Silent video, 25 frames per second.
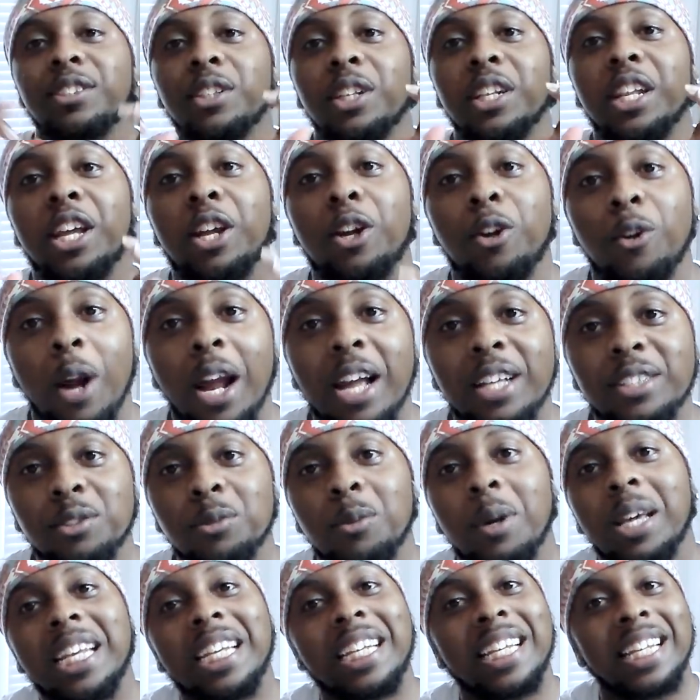So they
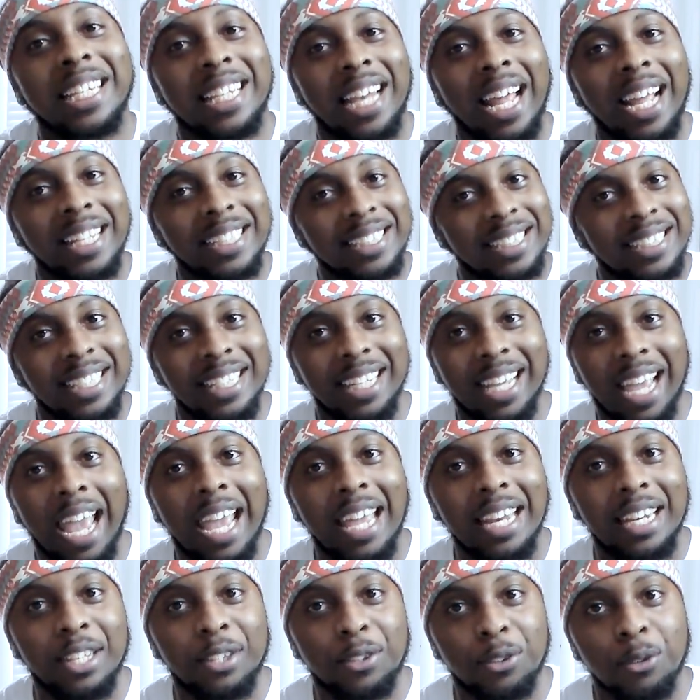graduated in
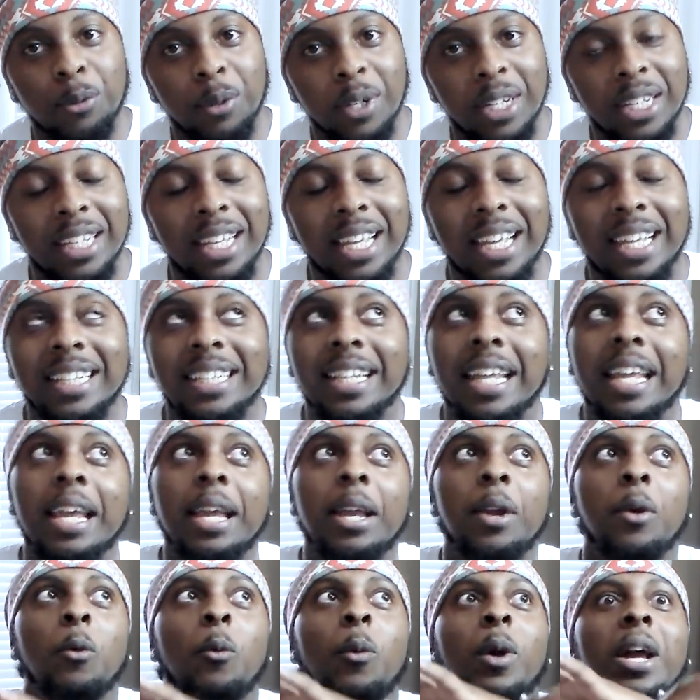1983 and
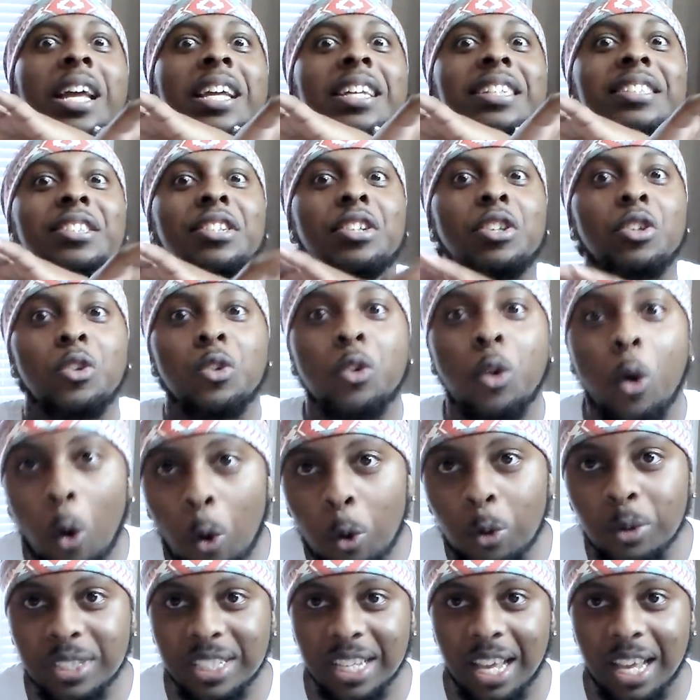they didn't waste no